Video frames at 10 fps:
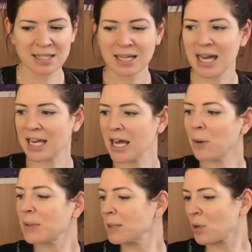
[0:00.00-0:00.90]
And how
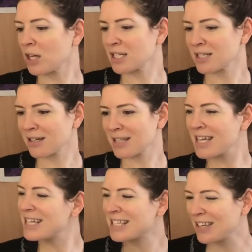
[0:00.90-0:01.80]
many projects are
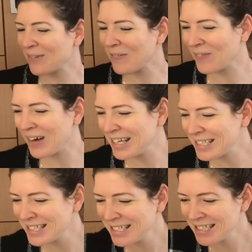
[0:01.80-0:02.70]
these?
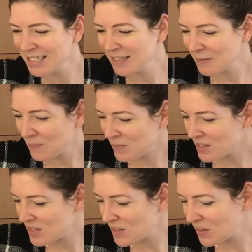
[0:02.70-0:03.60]
1,
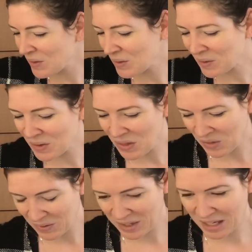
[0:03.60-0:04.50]
2,
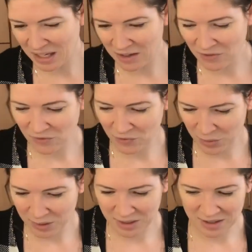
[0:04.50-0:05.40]
3,
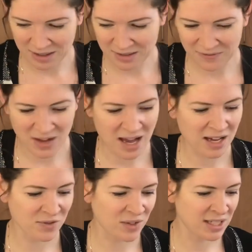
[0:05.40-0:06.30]
4,
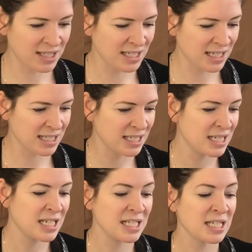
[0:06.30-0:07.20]
5, 6,
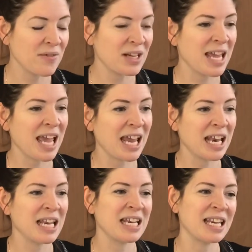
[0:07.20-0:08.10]
7,
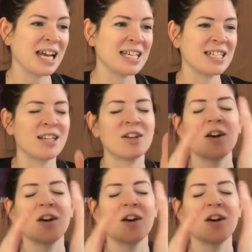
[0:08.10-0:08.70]
8, 9, 10.